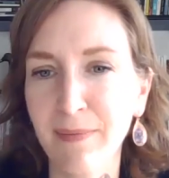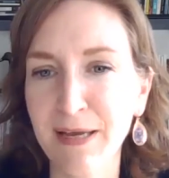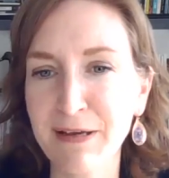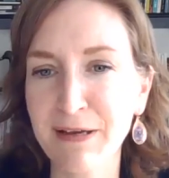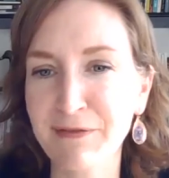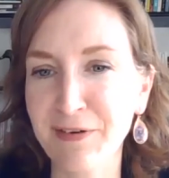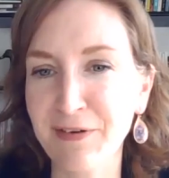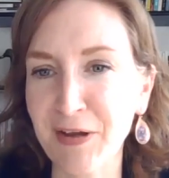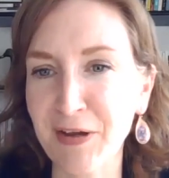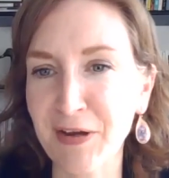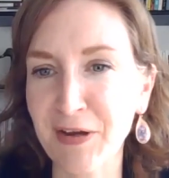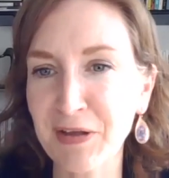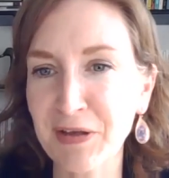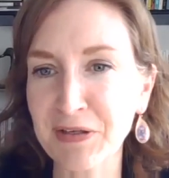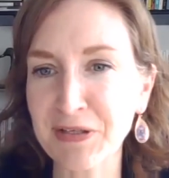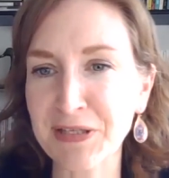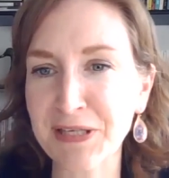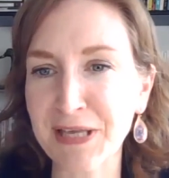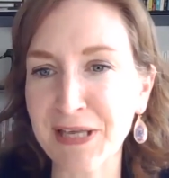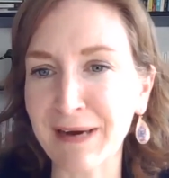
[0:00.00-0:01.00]
It felt a
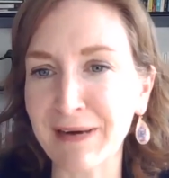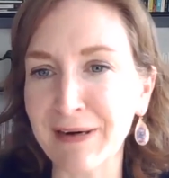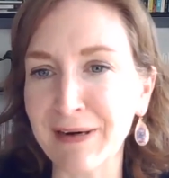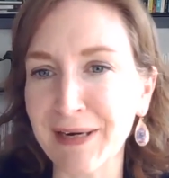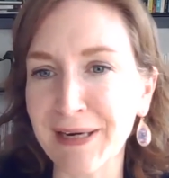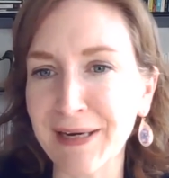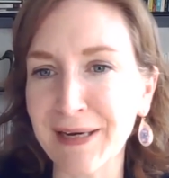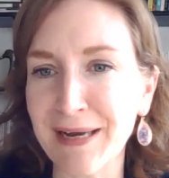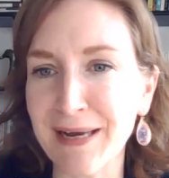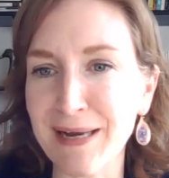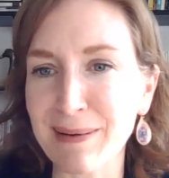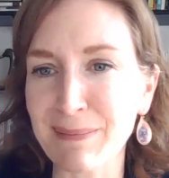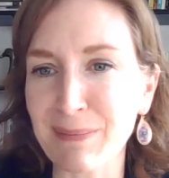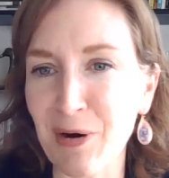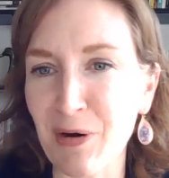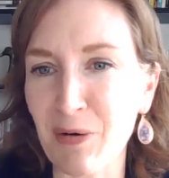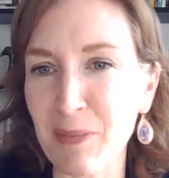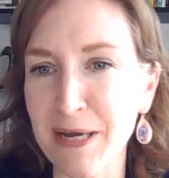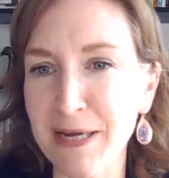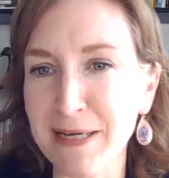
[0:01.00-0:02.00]
little scary at
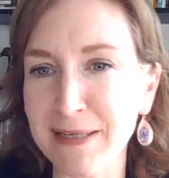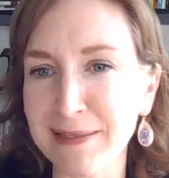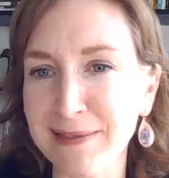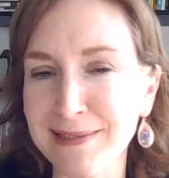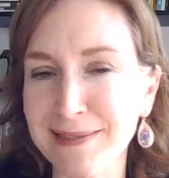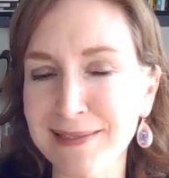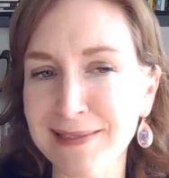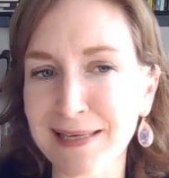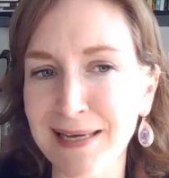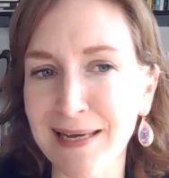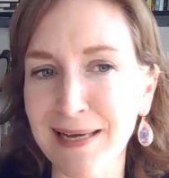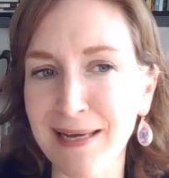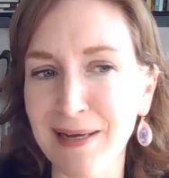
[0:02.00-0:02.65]
moments.